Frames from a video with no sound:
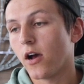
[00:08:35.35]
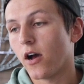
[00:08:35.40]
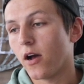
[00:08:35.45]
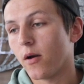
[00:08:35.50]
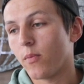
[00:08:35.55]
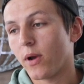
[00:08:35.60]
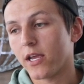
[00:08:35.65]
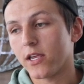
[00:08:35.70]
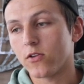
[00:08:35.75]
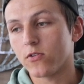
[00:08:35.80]

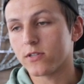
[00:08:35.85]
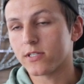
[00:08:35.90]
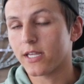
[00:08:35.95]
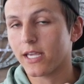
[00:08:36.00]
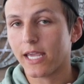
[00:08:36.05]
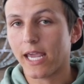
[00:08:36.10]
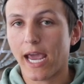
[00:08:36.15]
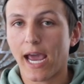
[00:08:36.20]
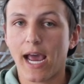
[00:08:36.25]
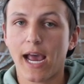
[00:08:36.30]
Um, I use
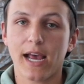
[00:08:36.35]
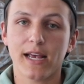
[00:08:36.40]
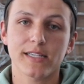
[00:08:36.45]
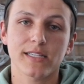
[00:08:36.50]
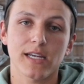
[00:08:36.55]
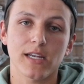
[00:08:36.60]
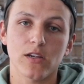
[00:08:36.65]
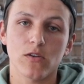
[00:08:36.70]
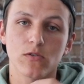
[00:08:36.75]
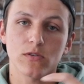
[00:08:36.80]
the
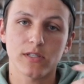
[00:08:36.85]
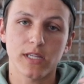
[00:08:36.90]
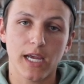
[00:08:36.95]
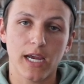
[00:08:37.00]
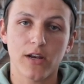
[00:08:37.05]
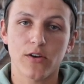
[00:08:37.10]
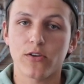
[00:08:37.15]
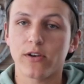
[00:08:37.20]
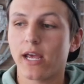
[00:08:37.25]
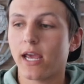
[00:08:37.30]
gas, I use
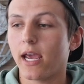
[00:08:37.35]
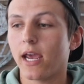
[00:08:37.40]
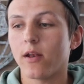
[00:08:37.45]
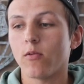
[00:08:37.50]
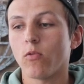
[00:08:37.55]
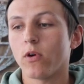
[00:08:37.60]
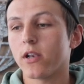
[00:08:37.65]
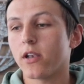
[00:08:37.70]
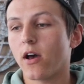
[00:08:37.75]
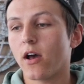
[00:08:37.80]
the internet,
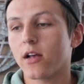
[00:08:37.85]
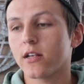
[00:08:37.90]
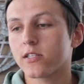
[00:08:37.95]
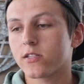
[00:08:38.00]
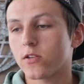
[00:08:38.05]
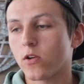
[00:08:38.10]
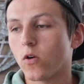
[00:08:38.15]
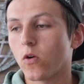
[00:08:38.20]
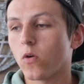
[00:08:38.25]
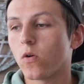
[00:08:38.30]
and whatnot.
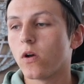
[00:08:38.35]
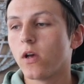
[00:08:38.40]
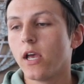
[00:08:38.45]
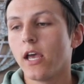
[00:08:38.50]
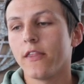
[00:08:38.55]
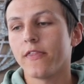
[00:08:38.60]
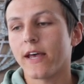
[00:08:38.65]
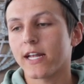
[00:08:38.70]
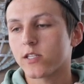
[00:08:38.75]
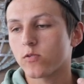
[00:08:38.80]
So
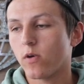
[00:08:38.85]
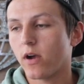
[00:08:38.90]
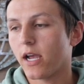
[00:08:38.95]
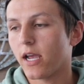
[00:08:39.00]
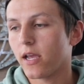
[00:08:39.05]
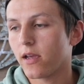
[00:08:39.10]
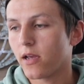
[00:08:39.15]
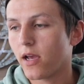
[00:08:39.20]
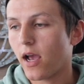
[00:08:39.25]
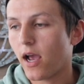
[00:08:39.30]
that's
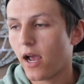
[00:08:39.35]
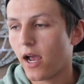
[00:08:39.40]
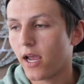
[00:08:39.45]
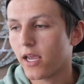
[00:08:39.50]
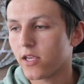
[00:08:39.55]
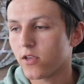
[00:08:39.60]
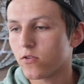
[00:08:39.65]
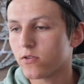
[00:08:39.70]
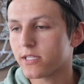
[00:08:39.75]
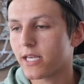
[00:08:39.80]
why
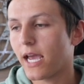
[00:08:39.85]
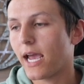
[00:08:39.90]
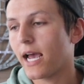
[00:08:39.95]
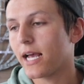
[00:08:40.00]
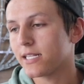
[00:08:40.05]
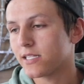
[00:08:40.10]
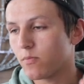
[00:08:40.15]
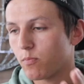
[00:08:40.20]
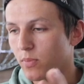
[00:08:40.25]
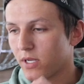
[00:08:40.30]
I use that
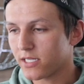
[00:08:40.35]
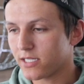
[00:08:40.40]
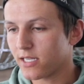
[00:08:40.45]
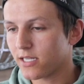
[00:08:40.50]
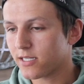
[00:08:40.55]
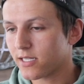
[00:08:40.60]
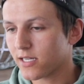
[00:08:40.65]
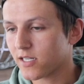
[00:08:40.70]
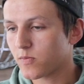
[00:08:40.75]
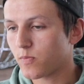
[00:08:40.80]
as a
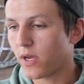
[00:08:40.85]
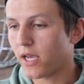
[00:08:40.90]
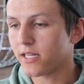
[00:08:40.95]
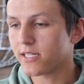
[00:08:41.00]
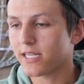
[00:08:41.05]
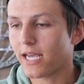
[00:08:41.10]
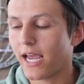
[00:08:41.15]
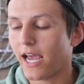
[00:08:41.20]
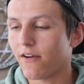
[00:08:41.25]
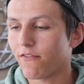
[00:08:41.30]
business
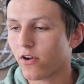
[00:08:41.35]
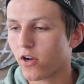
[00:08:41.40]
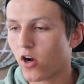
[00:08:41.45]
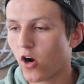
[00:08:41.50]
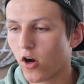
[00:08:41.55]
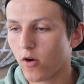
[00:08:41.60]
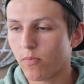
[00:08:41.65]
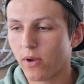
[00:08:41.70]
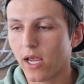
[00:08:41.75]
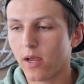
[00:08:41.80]
expense. I have a
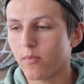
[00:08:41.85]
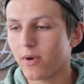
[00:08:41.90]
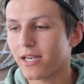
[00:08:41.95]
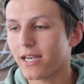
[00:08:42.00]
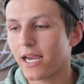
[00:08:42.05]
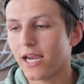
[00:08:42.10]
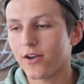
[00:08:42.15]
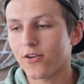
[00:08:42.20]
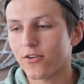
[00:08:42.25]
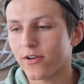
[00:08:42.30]
car
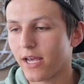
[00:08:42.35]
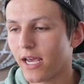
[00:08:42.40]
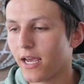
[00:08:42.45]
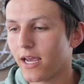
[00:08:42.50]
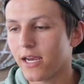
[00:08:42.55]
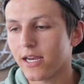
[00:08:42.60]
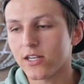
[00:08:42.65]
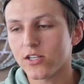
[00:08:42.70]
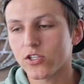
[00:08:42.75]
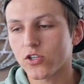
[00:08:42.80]
payment,
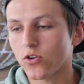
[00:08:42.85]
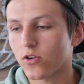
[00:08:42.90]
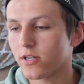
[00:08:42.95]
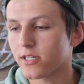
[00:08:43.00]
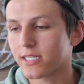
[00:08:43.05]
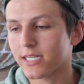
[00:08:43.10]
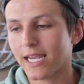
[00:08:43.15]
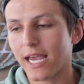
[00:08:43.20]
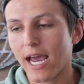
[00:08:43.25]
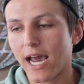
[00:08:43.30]
internet,
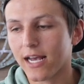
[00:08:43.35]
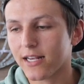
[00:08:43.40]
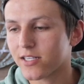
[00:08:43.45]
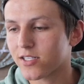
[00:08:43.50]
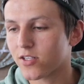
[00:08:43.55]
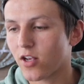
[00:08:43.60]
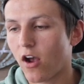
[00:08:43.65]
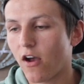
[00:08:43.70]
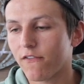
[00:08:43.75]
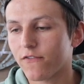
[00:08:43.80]
insurance,
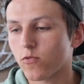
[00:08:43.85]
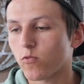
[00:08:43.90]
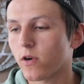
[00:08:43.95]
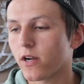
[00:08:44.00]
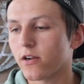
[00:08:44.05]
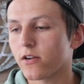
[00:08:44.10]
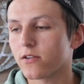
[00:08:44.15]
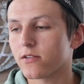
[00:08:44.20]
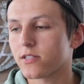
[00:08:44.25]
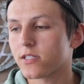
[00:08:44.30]
gas,
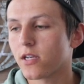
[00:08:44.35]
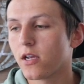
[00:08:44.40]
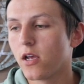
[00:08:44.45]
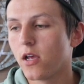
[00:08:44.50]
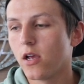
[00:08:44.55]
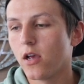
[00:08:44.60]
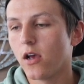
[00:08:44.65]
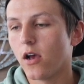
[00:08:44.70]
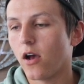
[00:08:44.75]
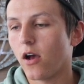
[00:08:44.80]
softwares.
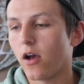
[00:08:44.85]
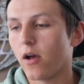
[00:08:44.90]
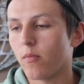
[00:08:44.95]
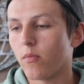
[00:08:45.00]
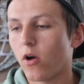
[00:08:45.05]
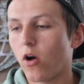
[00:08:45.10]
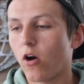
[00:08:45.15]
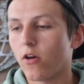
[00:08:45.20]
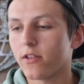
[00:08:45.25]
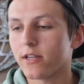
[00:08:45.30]

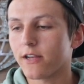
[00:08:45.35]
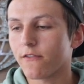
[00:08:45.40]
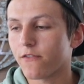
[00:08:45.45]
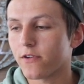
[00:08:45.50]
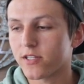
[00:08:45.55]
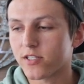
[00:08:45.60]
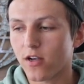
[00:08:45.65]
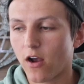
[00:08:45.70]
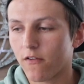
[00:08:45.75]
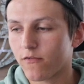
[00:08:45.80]
Um, all the
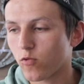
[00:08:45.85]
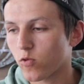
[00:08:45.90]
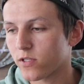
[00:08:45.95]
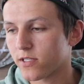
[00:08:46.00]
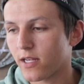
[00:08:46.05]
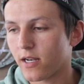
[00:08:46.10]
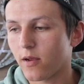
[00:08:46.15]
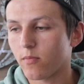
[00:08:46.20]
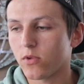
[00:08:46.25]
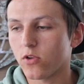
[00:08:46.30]
different
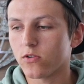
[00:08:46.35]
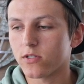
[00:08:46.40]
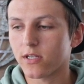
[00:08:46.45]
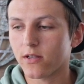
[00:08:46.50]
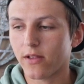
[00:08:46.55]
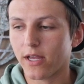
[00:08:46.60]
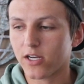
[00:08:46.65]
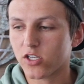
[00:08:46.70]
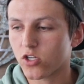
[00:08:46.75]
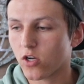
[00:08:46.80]
softwares that I'm
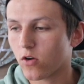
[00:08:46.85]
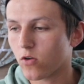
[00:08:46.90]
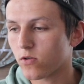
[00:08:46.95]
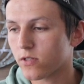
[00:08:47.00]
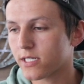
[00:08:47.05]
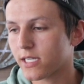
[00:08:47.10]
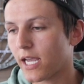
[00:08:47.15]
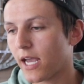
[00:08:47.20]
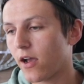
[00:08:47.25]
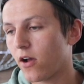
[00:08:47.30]
using, like
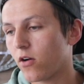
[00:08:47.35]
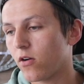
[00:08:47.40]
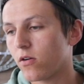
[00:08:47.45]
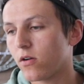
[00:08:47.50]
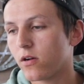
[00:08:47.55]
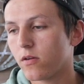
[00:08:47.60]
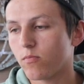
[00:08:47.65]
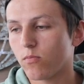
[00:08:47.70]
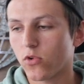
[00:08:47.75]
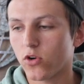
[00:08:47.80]
Jungle
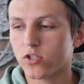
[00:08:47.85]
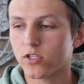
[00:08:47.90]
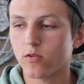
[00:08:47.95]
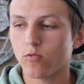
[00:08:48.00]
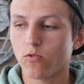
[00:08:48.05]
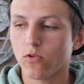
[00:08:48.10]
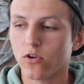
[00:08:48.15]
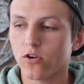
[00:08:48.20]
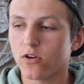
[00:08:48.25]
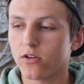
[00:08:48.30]
Scout,
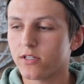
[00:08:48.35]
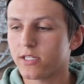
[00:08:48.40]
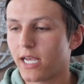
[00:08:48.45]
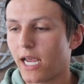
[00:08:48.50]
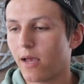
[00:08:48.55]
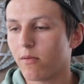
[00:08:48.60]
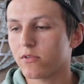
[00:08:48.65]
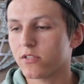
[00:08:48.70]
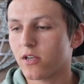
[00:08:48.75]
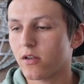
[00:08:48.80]
Merchant Words,
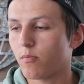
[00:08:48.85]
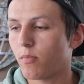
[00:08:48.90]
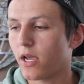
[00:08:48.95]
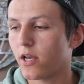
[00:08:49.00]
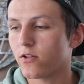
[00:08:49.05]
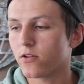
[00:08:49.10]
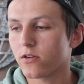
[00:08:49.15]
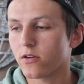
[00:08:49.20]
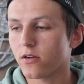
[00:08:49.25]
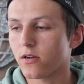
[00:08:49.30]
Amazon
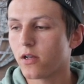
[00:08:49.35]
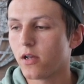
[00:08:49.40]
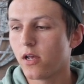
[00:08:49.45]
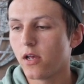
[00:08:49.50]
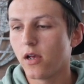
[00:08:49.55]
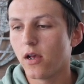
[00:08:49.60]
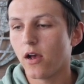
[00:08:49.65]
Mailer.